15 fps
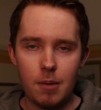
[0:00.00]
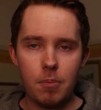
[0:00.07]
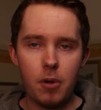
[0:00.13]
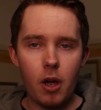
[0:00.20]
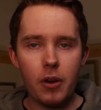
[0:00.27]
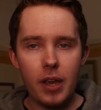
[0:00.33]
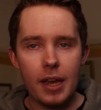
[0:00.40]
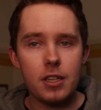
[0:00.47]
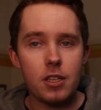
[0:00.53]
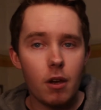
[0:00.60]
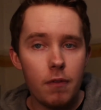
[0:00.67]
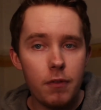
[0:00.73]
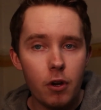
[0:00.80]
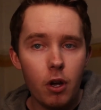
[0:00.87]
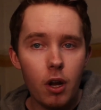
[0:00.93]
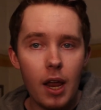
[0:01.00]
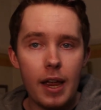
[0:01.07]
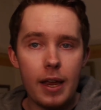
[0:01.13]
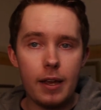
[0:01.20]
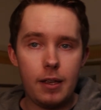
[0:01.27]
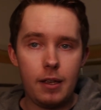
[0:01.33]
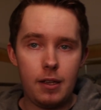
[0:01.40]
But okay, so if your
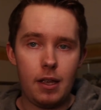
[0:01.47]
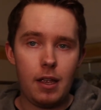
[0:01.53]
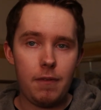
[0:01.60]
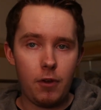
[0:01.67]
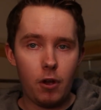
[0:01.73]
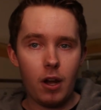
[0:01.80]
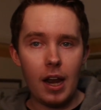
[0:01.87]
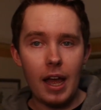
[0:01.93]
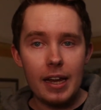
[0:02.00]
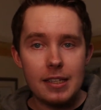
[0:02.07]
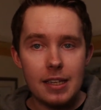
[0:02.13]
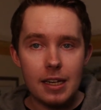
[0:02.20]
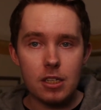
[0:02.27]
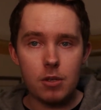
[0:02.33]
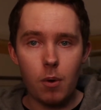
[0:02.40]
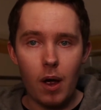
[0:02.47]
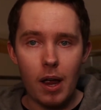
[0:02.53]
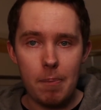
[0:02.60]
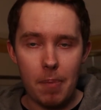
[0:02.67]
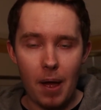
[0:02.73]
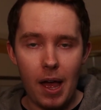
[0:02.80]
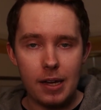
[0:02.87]
lighting is
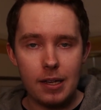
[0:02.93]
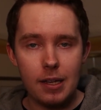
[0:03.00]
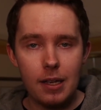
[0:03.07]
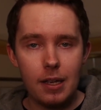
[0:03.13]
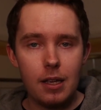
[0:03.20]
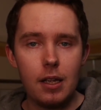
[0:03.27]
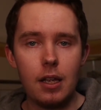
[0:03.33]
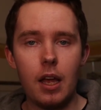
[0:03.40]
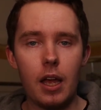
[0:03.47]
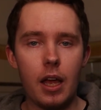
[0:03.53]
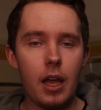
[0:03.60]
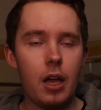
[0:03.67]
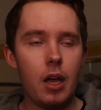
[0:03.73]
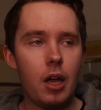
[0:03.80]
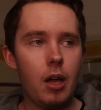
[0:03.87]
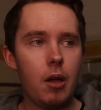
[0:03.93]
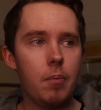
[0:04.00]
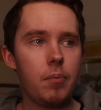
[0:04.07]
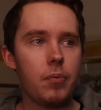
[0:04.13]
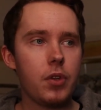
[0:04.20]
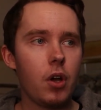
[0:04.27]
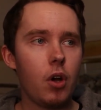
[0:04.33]
quite bad,
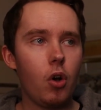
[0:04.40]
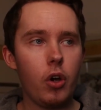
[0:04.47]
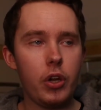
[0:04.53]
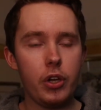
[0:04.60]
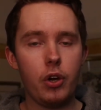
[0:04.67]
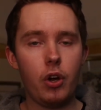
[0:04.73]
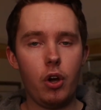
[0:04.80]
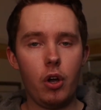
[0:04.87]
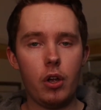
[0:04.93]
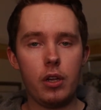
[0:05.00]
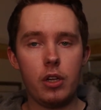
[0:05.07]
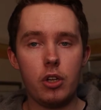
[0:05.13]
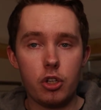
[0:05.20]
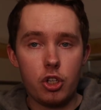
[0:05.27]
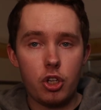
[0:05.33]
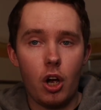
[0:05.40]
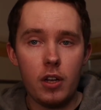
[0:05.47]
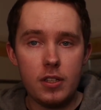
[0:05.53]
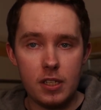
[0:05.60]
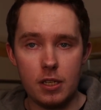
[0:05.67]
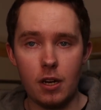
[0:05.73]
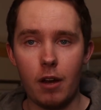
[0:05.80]
or your
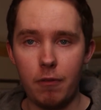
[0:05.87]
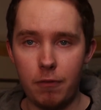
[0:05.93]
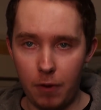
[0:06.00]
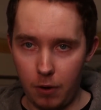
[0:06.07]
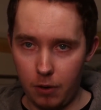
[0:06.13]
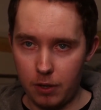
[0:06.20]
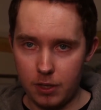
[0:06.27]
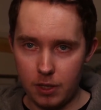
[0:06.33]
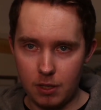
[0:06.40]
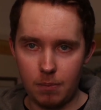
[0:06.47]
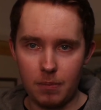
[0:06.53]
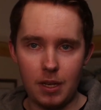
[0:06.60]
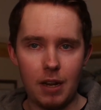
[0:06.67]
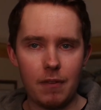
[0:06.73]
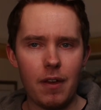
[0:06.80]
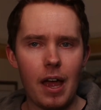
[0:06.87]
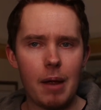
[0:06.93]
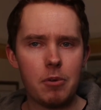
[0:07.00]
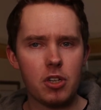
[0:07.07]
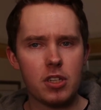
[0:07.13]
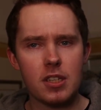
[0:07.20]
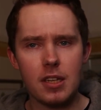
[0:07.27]
shot is not in focus or something, if I'm
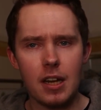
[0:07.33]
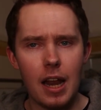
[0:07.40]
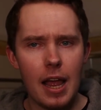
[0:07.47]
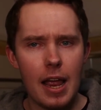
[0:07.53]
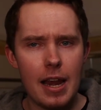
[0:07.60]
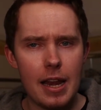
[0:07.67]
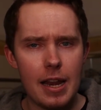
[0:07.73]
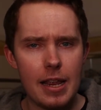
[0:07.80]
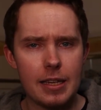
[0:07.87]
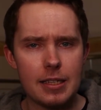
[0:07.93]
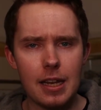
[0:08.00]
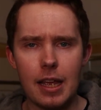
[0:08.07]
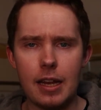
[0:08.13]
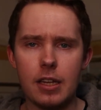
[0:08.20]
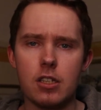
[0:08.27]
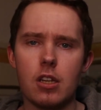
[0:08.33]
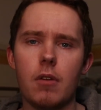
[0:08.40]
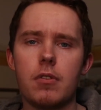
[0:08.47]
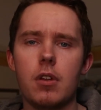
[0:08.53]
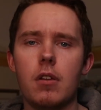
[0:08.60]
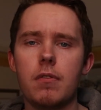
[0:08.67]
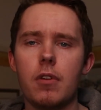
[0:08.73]
just slightly
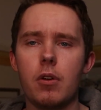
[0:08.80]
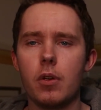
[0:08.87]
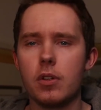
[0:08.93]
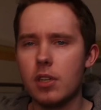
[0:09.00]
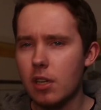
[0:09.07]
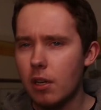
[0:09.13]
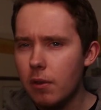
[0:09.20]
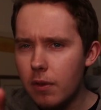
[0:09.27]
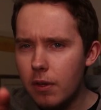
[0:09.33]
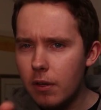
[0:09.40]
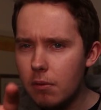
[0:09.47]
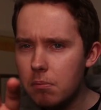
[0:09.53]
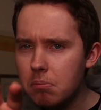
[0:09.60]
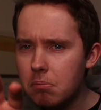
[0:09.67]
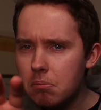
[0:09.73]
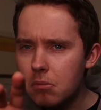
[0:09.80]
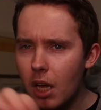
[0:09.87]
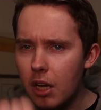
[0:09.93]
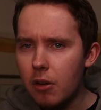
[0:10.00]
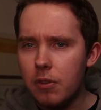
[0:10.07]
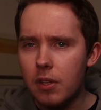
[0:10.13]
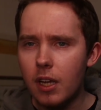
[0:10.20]
soft on the focus, I
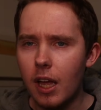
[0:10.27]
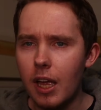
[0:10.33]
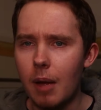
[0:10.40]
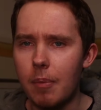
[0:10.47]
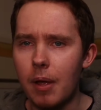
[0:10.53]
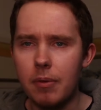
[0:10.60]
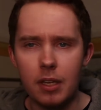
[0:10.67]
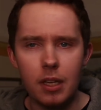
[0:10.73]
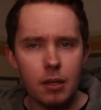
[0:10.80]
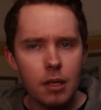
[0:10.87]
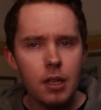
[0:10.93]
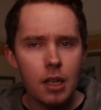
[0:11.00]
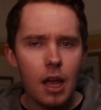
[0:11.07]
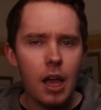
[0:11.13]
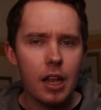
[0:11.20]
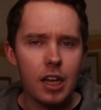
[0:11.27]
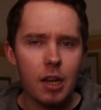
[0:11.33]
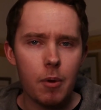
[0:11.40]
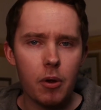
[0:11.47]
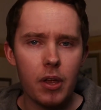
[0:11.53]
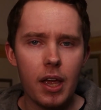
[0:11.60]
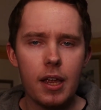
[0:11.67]
don't think I am. I think I'm
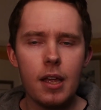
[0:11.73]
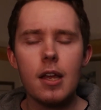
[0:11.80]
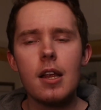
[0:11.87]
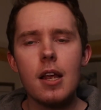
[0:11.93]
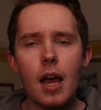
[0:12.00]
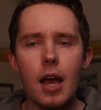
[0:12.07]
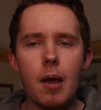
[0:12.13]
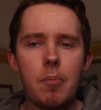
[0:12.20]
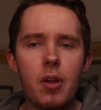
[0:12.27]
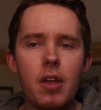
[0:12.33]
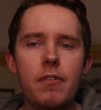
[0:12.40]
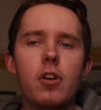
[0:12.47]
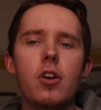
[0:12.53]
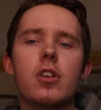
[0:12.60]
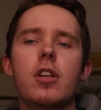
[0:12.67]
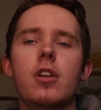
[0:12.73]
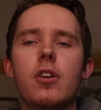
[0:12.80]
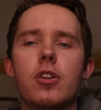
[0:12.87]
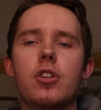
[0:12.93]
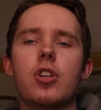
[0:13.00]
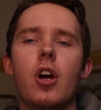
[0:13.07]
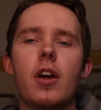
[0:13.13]
okay. But if
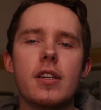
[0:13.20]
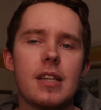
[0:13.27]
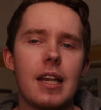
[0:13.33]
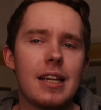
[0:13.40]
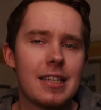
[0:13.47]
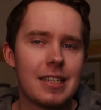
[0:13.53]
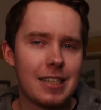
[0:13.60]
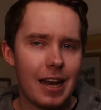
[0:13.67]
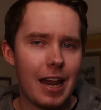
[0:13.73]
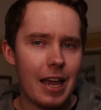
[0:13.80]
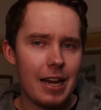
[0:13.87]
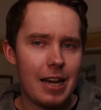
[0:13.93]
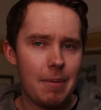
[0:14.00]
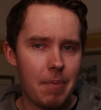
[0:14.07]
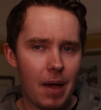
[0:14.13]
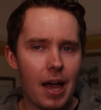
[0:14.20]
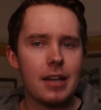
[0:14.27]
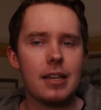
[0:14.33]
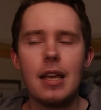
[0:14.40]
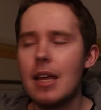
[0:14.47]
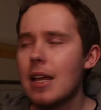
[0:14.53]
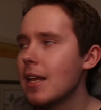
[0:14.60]
your shot is slightly bad,
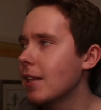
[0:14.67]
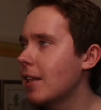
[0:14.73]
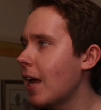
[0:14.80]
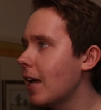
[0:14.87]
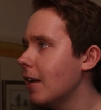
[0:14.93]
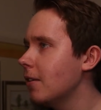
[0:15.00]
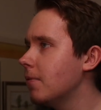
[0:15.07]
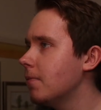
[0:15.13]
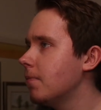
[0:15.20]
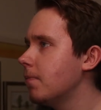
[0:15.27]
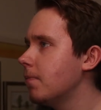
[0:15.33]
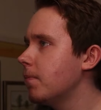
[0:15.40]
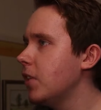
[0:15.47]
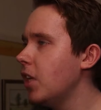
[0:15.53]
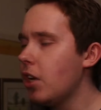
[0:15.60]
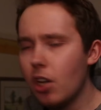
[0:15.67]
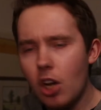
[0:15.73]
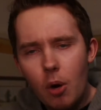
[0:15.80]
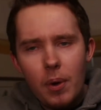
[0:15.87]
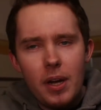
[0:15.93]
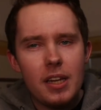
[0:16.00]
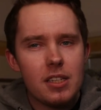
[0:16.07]
then you can
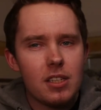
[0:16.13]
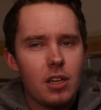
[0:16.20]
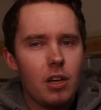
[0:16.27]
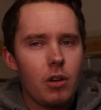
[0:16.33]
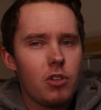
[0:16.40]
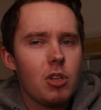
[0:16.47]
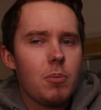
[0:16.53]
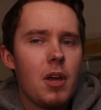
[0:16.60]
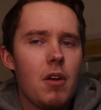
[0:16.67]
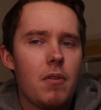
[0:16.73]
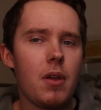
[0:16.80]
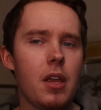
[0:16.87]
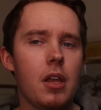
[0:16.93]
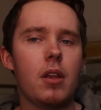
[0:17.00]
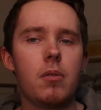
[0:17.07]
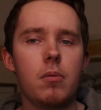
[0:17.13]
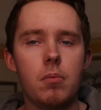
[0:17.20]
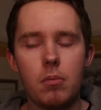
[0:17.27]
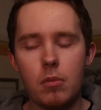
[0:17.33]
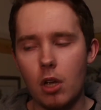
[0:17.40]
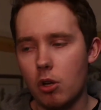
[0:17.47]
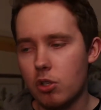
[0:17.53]
always dub over and you can
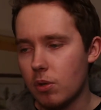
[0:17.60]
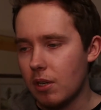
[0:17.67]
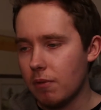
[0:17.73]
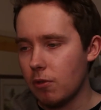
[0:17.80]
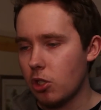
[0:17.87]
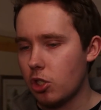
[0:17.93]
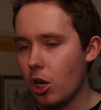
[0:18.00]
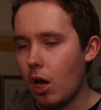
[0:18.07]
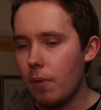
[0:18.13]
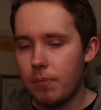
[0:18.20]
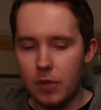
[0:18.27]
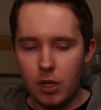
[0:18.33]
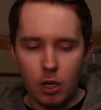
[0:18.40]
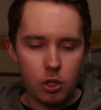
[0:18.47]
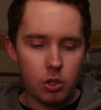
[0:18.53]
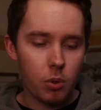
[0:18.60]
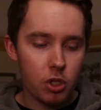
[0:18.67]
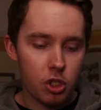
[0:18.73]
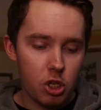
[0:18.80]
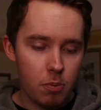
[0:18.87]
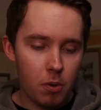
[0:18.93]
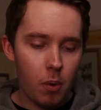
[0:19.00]
go to a different shot, go to a
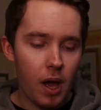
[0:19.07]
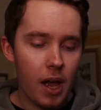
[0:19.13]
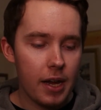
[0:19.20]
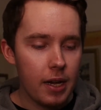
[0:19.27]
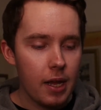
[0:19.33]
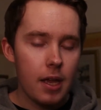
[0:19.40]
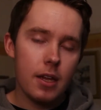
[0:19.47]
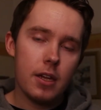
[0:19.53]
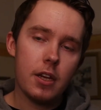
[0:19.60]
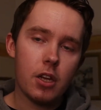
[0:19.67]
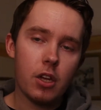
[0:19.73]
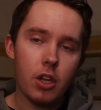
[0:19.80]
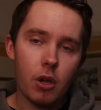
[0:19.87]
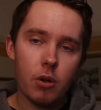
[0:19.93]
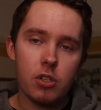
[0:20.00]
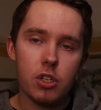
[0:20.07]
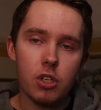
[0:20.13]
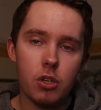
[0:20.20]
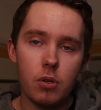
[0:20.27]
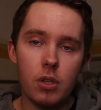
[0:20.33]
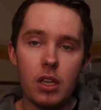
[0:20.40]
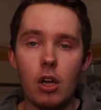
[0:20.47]
super wide. You can go
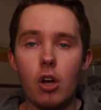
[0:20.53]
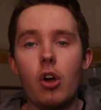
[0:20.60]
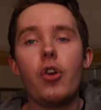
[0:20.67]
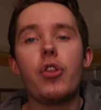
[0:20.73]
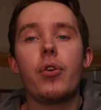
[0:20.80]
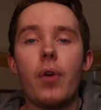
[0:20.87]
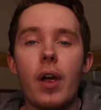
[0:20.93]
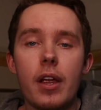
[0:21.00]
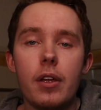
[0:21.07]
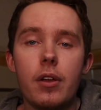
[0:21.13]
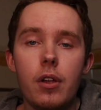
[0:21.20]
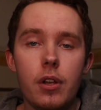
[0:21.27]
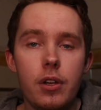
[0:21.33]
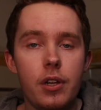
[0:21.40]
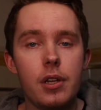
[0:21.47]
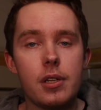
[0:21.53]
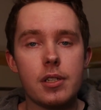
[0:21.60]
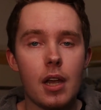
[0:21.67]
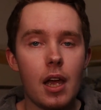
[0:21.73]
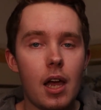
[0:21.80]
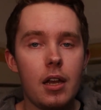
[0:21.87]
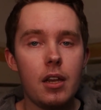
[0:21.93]
to the other angle on the other
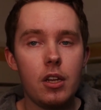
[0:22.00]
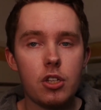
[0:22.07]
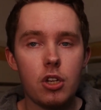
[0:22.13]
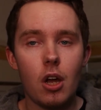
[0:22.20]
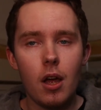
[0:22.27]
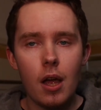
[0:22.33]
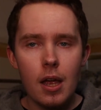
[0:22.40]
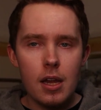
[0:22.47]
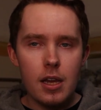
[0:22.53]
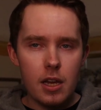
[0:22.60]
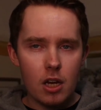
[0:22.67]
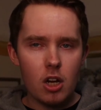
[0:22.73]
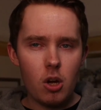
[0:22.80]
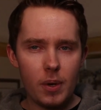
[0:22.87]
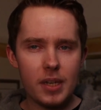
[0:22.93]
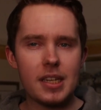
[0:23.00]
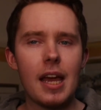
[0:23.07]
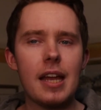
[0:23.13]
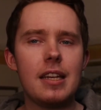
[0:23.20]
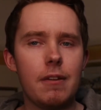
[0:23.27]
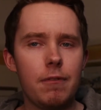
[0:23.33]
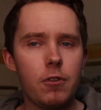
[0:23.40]
side of your shot. You can always get
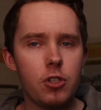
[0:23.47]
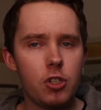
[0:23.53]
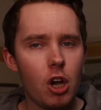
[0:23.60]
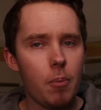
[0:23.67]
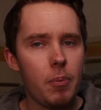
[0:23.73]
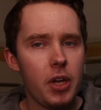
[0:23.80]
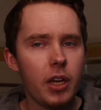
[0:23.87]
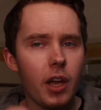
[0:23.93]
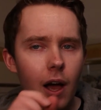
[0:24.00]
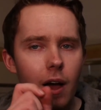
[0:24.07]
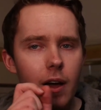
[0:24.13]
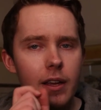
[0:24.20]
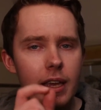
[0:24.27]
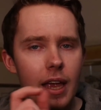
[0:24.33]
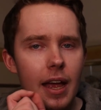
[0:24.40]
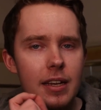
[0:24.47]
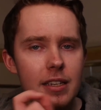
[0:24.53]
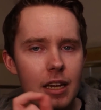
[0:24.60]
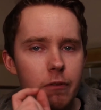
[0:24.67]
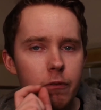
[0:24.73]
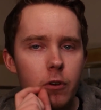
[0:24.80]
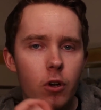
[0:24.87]
a different shot, but you can't get
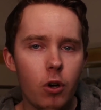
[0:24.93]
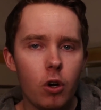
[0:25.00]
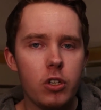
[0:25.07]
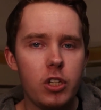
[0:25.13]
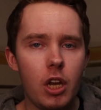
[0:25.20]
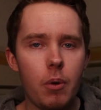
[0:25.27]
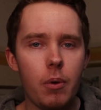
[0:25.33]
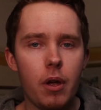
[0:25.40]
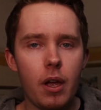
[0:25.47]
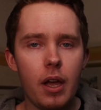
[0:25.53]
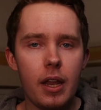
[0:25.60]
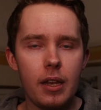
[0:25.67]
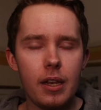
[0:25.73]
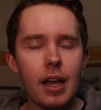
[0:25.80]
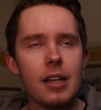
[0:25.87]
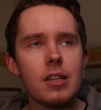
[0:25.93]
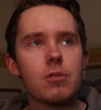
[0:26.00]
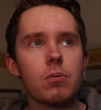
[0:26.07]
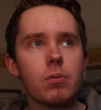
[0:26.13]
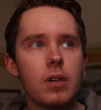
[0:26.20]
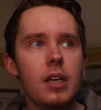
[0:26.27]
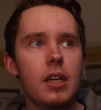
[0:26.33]
different audio, and that is
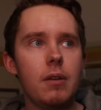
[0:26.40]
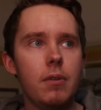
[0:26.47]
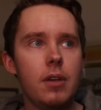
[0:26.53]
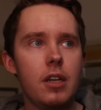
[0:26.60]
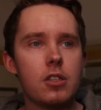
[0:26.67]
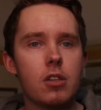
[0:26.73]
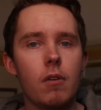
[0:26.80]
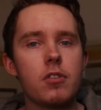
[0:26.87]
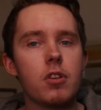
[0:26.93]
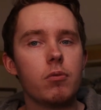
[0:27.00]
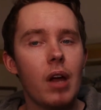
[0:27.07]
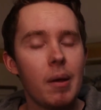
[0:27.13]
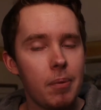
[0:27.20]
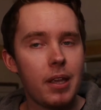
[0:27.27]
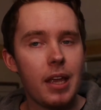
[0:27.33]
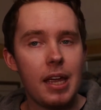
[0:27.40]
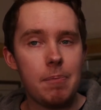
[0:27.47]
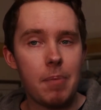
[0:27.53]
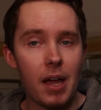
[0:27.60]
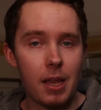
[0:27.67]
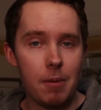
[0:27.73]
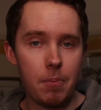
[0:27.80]
really tough to replicate
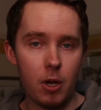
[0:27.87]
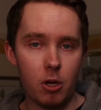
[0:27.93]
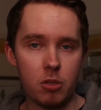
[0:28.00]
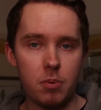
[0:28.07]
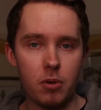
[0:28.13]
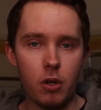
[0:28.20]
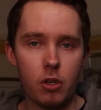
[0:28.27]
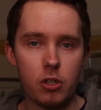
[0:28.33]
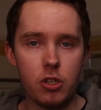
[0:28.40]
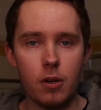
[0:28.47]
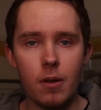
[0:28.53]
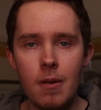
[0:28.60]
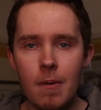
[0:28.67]
back in post production.